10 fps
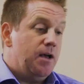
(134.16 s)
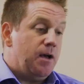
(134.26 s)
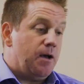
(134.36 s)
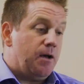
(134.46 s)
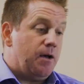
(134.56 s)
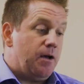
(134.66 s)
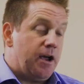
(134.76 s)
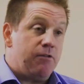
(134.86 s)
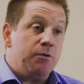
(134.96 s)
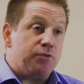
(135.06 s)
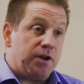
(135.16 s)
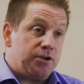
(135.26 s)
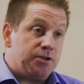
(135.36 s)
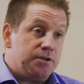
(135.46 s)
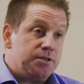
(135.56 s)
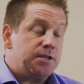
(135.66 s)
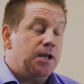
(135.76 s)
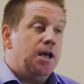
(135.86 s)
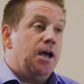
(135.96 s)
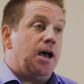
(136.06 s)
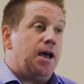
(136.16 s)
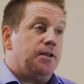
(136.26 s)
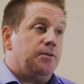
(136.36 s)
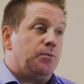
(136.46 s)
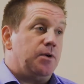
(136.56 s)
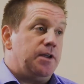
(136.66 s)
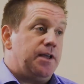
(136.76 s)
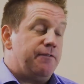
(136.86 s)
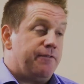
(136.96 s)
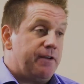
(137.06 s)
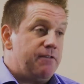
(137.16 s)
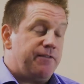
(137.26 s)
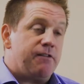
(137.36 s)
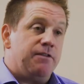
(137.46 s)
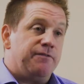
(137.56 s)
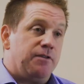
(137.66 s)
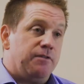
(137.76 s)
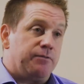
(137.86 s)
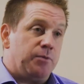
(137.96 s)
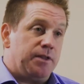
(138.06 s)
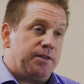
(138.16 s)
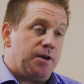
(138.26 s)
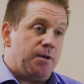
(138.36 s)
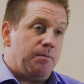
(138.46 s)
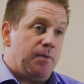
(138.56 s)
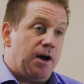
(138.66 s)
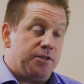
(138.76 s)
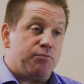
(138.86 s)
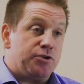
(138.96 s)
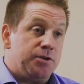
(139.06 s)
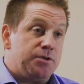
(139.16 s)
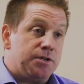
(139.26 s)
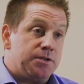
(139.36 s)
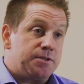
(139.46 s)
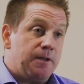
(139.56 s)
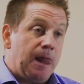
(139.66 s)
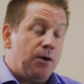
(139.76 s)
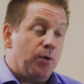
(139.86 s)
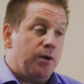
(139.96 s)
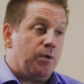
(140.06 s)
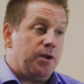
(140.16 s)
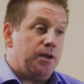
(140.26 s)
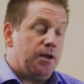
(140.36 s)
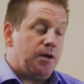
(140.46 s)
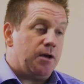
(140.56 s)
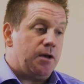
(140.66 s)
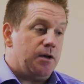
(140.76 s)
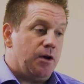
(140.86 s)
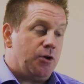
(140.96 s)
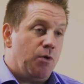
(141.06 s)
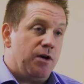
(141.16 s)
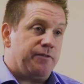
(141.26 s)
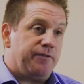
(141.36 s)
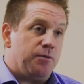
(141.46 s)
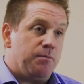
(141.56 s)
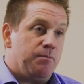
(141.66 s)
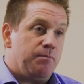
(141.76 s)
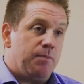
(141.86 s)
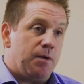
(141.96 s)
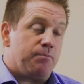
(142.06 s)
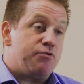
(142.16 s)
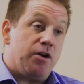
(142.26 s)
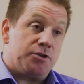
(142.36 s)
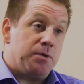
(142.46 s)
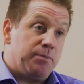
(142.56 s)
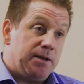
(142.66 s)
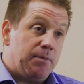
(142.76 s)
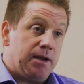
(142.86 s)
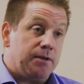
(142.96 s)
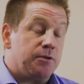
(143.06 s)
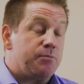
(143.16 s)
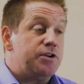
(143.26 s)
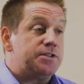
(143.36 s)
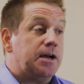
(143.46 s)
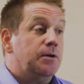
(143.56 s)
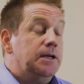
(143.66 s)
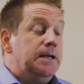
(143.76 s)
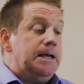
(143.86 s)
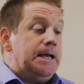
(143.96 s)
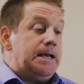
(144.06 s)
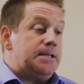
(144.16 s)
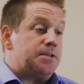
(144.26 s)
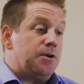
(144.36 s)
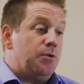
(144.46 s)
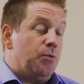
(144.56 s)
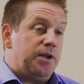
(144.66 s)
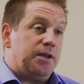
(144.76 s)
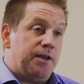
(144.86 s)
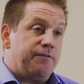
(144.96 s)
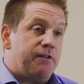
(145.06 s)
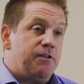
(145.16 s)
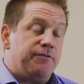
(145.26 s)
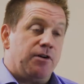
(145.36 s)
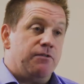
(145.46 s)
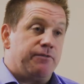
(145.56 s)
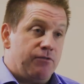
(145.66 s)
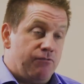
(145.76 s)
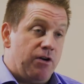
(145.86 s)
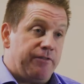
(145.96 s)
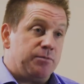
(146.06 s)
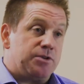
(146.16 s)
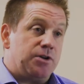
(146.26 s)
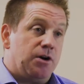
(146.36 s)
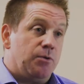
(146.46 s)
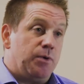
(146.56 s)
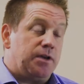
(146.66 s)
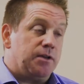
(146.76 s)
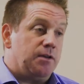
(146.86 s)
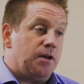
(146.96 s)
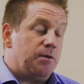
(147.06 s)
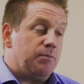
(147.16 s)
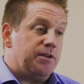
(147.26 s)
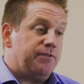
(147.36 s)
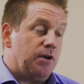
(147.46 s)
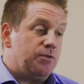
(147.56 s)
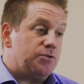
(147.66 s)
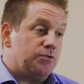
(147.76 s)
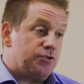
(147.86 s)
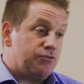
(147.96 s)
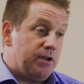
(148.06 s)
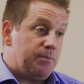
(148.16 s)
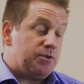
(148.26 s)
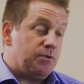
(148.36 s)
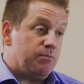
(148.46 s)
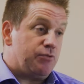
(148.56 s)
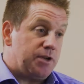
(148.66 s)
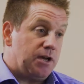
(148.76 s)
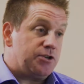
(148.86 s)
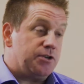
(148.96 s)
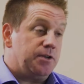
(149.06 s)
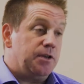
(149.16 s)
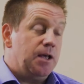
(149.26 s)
our own productions and we get very, very involved with other producers where we acquire the film prior to it being made on a pre-sale. So we can get very involved right from the start. We can give notes on script, on production.